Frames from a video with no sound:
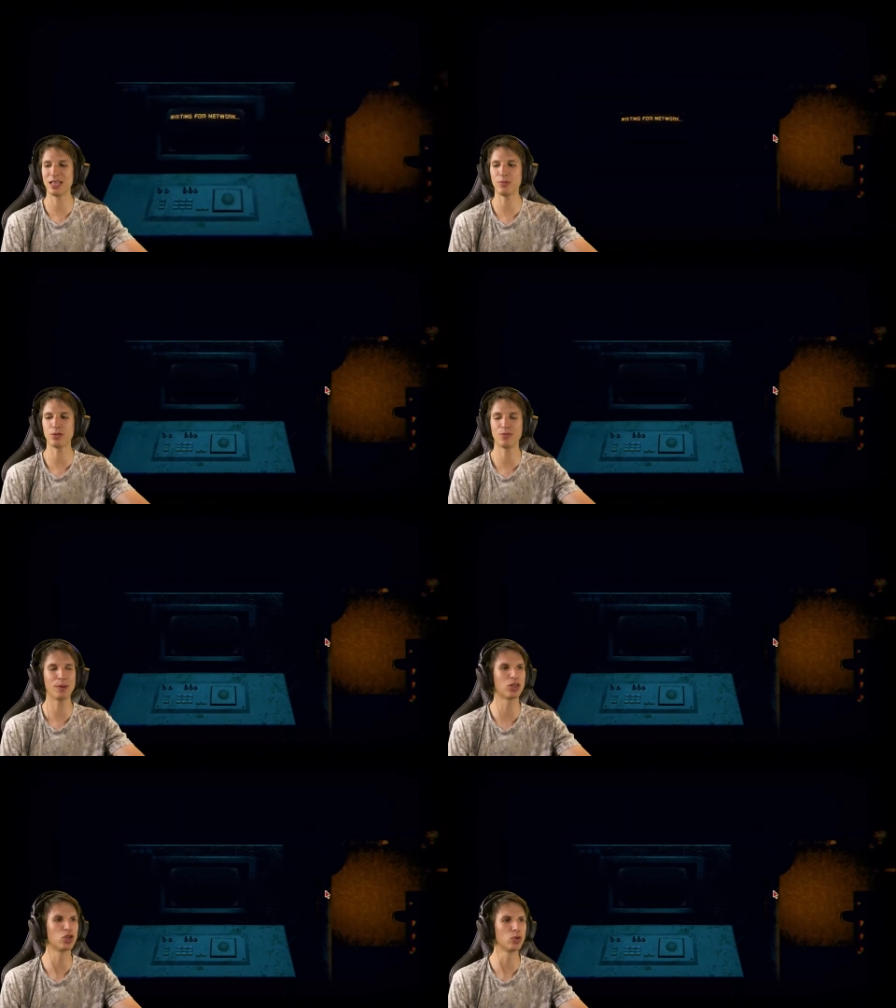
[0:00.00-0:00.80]
that would have
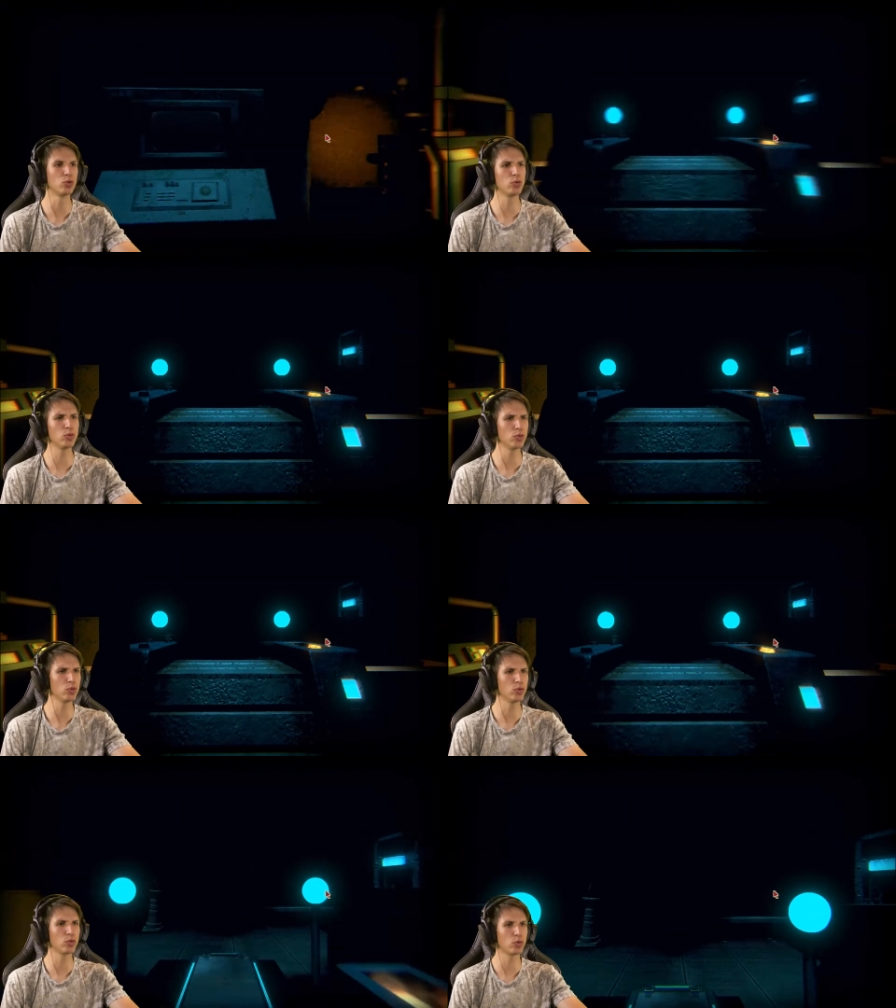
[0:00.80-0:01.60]
been
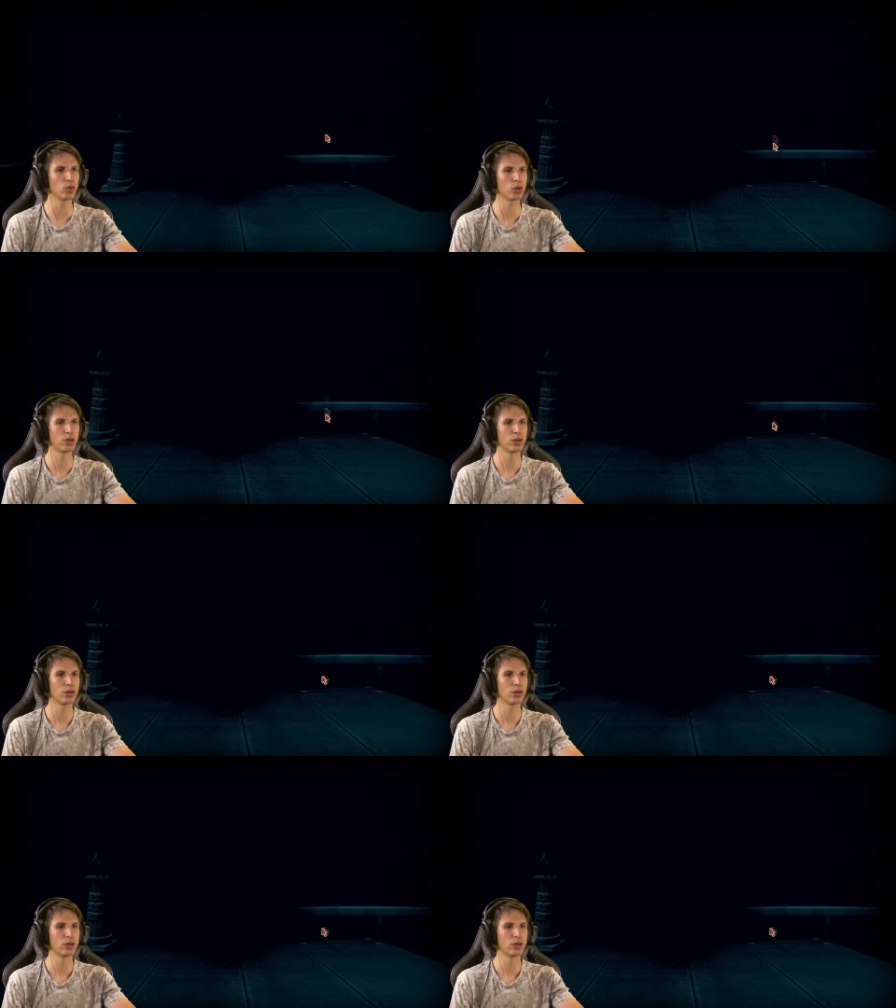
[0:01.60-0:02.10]
cool.